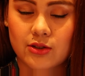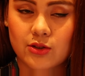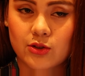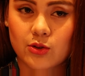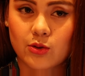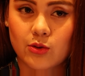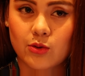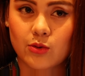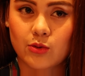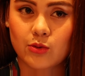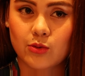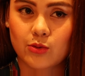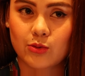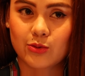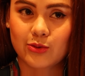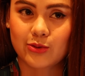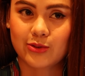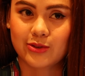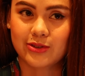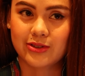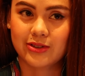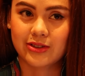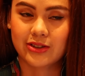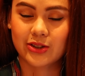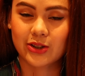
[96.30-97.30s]
So
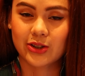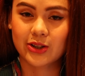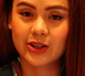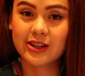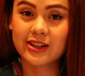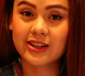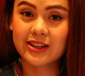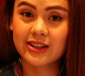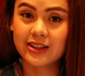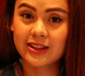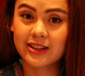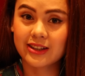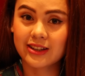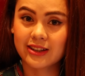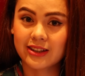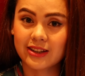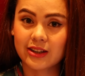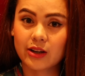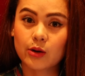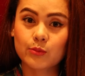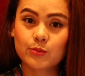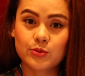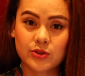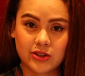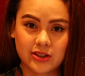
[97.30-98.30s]
curly,
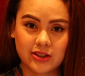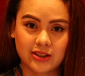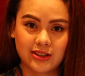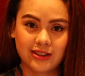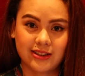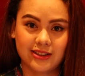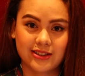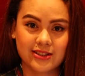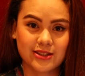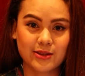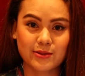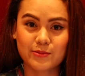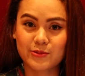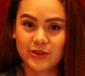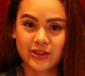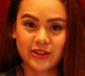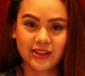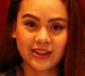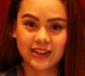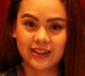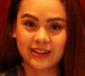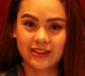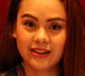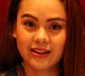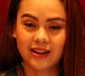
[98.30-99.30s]
obstacle, something
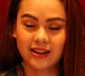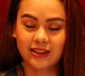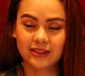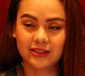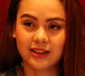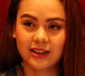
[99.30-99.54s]
like that.